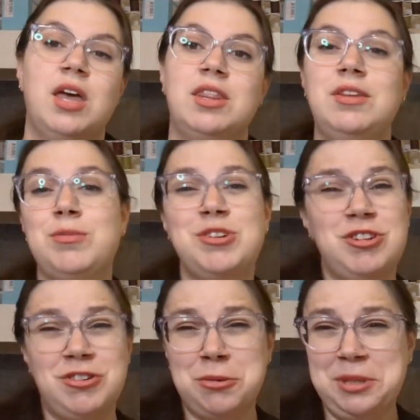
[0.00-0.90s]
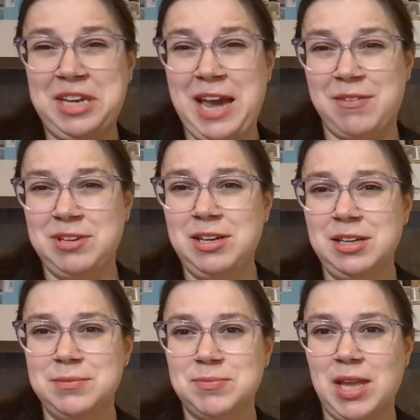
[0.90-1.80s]
These machines are really
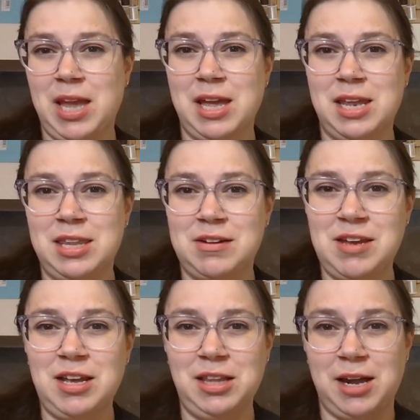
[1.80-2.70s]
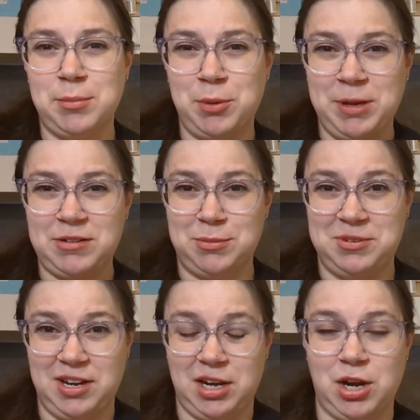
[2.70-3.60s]
heavy and they take a lot of momentum
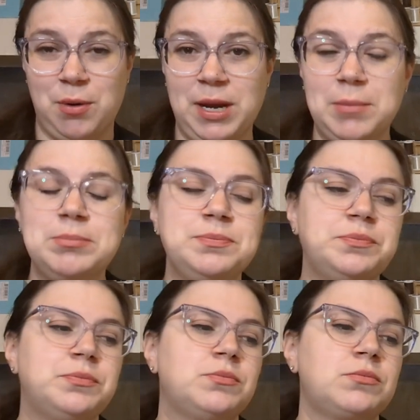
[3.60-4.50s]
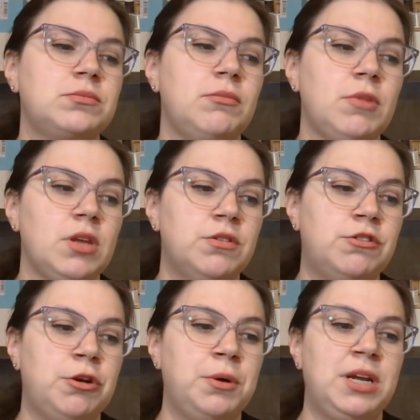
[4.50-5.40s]
to get going.
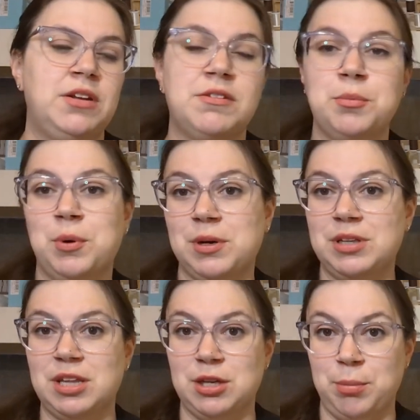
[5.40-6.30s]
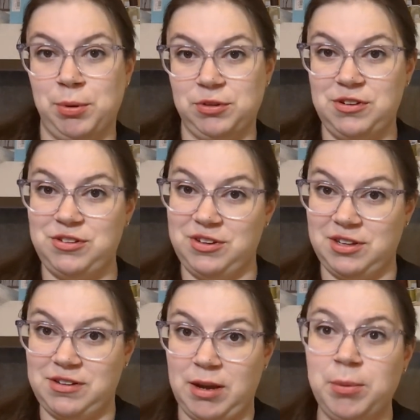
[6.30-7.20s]
So it is important that they're bolted to the
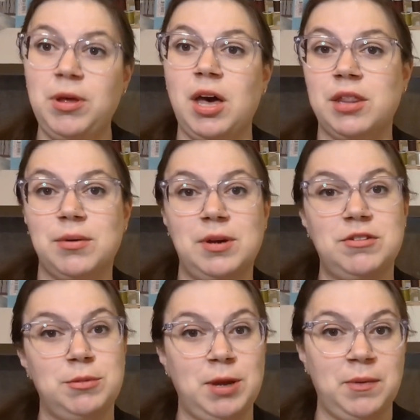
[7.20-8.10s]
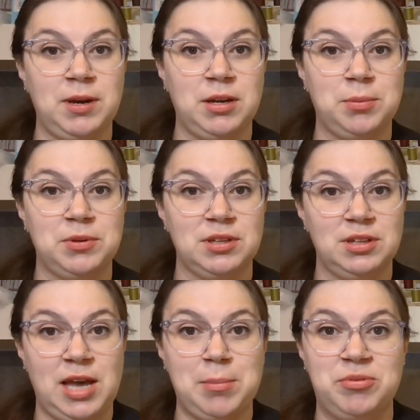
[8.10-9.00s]
table, otherwise you might wind up with a
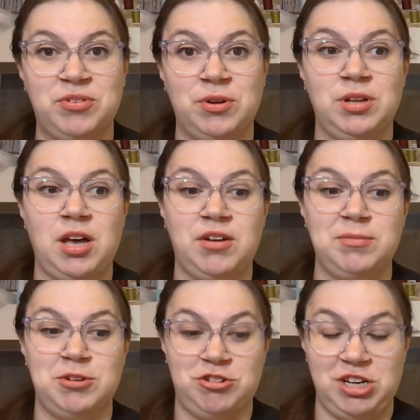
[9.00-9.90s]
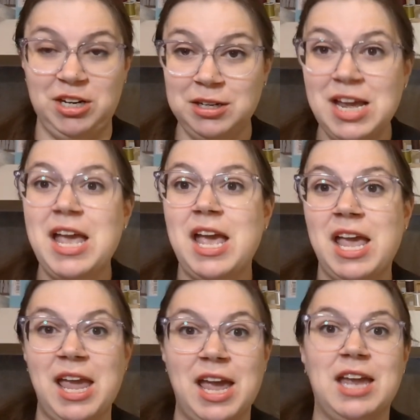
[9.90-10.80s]
lap full of machine,
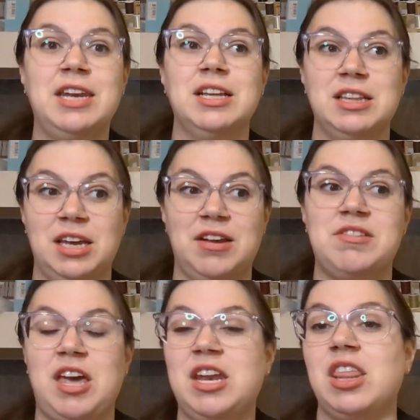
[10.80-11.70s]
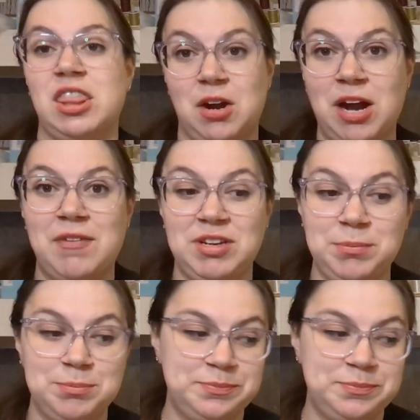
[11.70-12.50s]
and like I said, they're heavy.